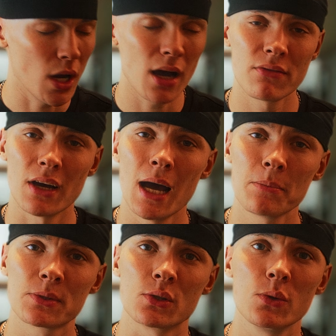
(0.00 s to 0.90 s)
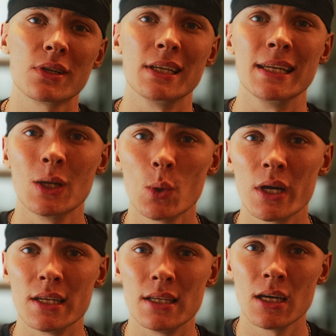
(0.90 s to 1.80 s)
have absolutely no
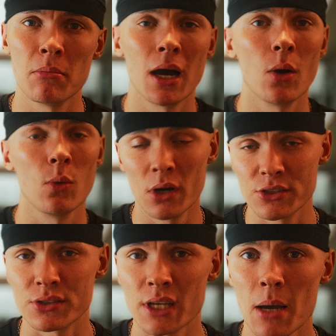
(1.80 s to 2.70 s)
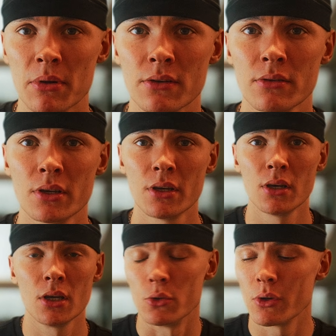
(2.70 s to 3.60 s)
idea about what just happened.
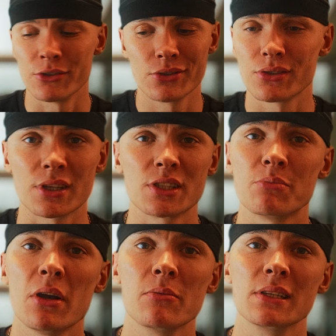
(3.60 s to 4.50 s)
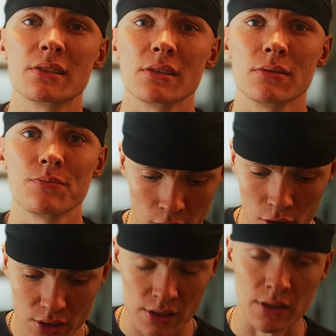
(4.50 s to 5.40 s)
You are just experimenting. And
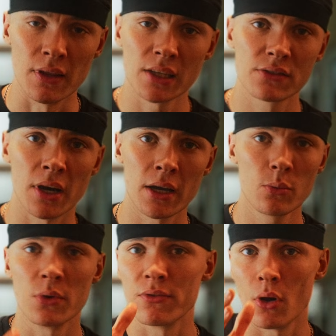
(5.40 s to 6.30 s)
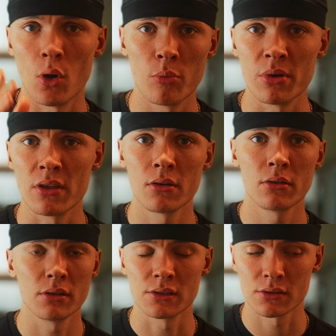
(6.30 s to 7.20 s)
honestly, that's fine, we've all been
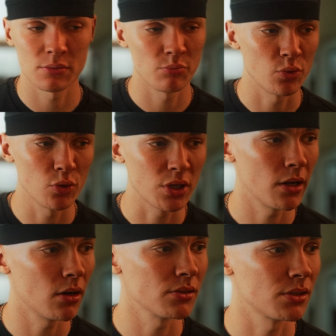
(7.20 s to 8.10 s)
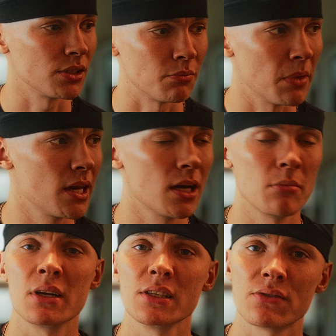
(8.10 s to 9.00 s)
there, it's pure chaos, it's
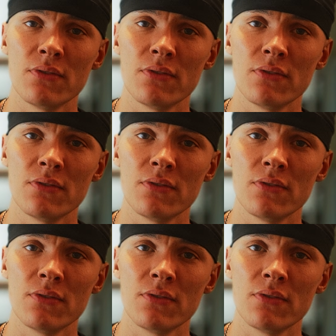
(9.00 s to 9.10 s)
mayhem, but it's